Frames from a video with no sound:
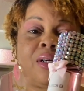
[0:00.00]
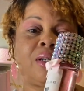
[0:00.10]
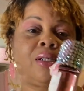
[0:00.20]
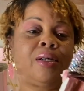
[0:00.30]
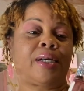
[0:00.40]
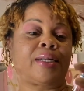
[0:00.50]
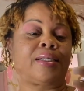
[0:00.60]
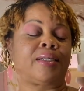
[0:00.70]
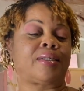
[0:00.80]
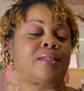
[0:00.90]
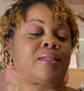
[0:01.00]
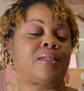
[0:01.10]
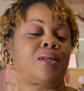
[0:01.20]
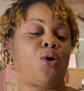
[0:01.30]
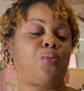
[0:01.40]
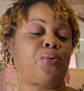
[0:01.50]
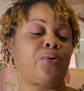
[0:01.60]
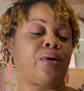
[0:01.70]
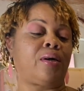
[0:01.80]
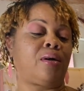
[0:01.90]
Look at this, so
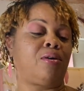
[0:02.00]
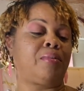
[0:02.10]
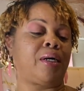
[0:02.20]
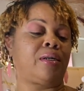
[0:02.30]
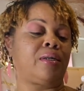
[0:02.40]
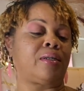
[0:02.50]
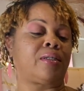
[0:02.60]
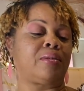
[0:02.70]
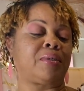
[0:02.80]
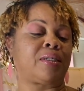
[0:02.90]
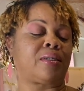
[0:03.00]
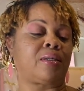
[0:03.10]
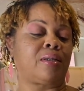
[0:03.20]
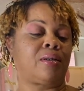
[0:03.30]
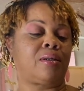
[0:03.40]
pretty. Oh my goodness, let me see.